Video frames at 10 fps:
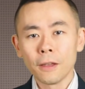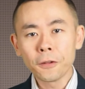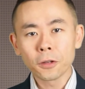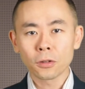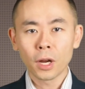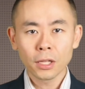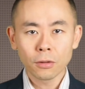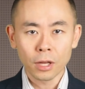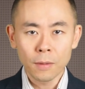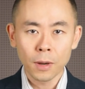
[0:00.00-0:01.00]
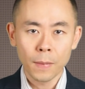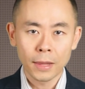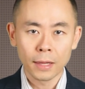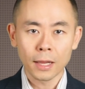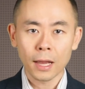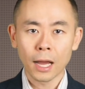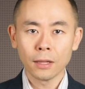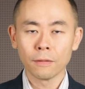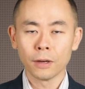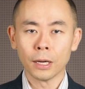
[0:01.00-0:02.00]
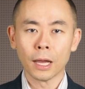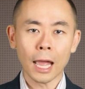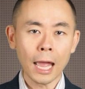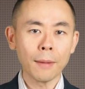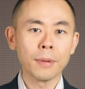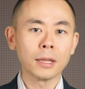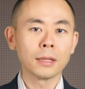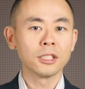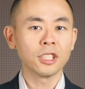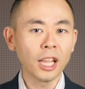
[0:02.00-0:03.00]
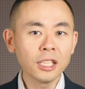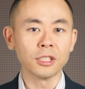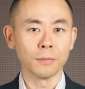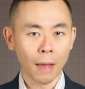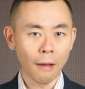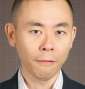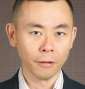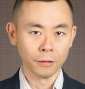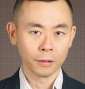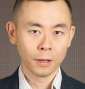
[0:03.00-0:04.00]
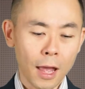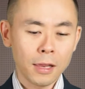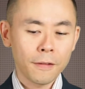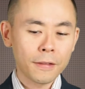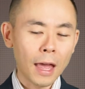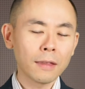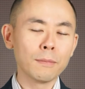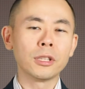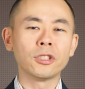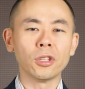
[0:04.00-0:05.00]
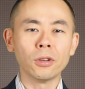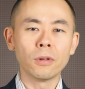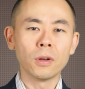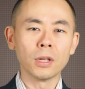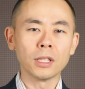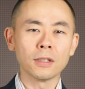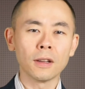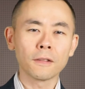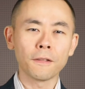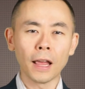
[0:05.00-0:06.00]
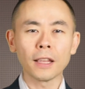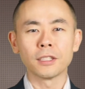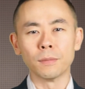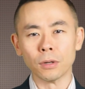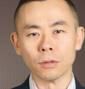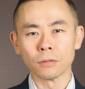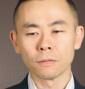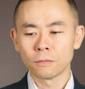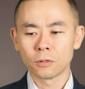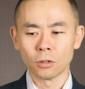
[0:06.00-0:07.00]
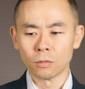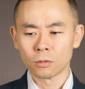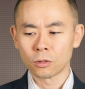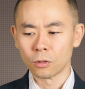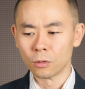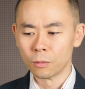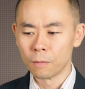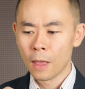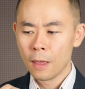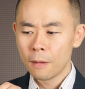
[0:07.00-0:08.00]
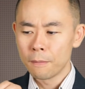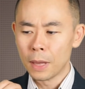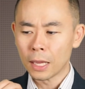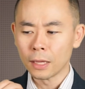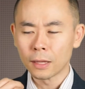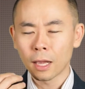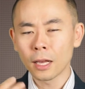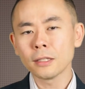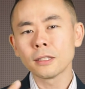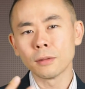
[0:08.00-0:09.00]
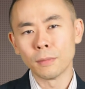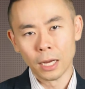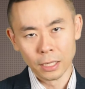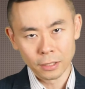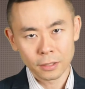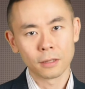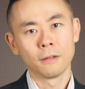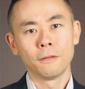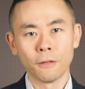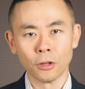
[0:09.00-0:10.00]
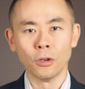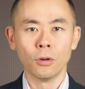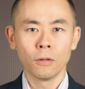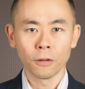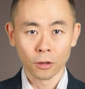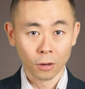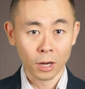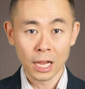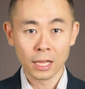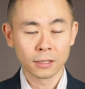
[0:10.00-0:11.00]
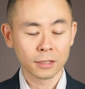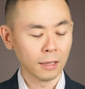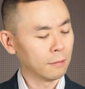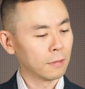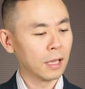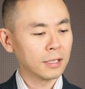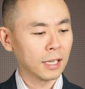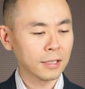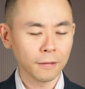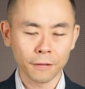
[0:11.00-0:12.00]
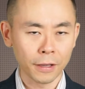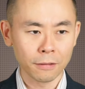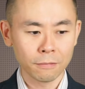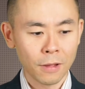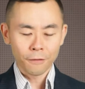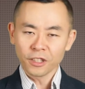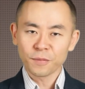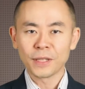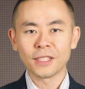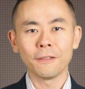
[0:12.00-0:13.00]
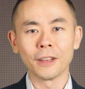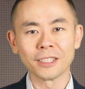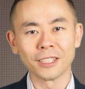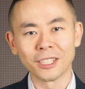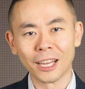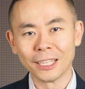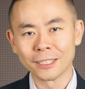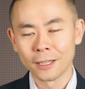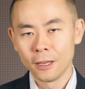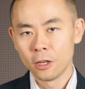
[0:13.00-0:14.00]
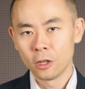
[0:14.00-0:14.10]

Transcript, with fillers: if you're trying to implement any kind of a habit-changing method, and if that material is not flexible to, to make it customized for you, for your needs, and they say something very specific such as,